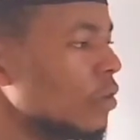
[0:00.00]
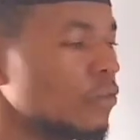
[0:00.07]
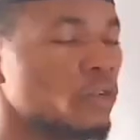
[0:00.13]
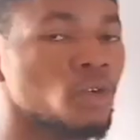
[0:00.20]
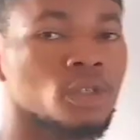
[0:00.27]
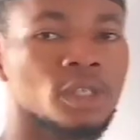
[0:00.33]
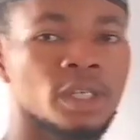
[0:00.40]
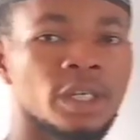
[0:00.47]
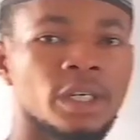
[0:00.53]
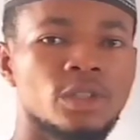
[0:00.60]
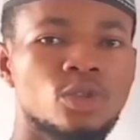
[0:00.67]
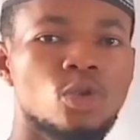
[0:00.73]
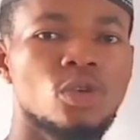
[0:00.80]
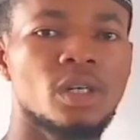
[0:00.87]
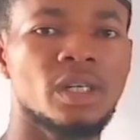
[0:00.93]

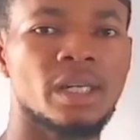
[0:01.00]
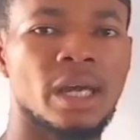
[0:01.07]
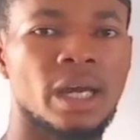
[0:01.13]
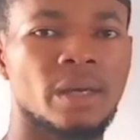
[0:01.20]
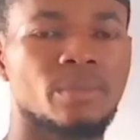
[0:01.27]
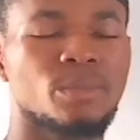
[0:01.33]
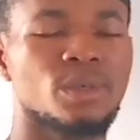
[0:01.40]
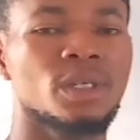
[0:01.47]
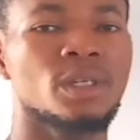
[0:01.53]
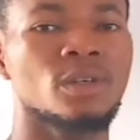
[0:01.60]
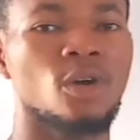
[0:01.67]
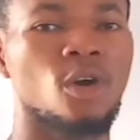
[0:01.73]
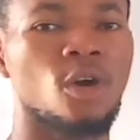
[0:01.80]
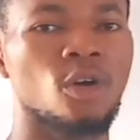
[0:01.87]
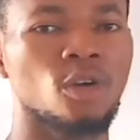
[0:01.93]
Futihtunna,
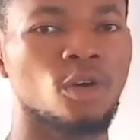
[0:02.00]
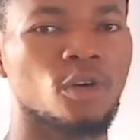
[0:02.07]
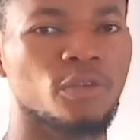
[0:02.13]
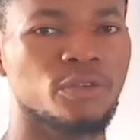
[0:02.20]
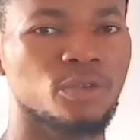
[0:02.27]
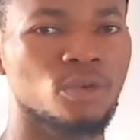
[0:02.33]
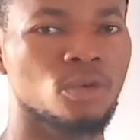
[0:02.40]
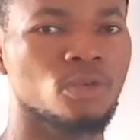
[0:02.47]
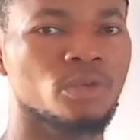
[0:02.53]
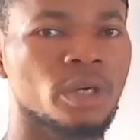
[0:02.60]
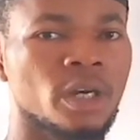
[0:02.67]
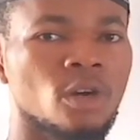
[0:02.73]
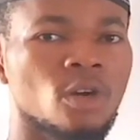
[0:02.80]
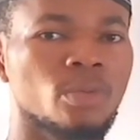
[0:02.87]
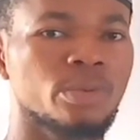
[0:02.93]
meaning all of you
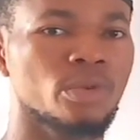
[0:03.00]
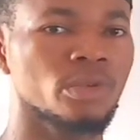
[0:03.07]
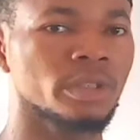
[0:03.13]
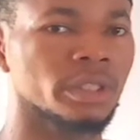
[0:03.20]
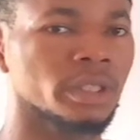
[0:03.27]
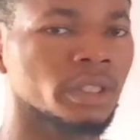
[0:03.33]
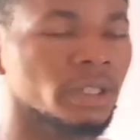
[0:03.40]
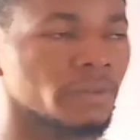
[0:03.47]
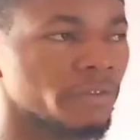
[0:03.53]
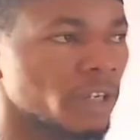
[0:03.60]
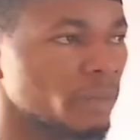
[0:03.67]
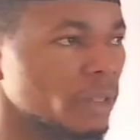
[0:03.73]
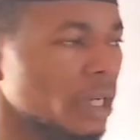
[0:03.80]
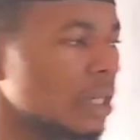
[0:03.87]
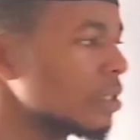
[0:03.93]
were opened in
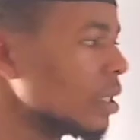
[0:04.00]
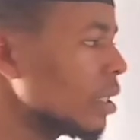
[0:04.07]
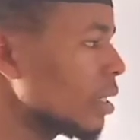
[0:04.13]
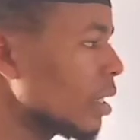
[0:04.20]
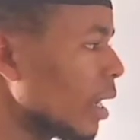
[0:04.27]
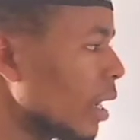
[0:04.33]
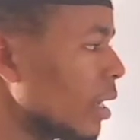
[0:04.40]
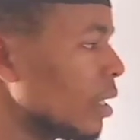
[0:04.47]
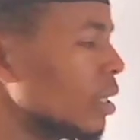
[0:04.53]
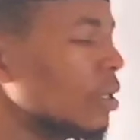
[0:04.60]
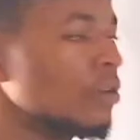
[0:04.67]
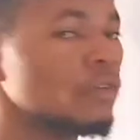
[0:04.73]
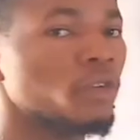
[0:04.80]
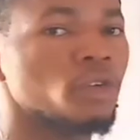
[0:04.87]
feminine gender.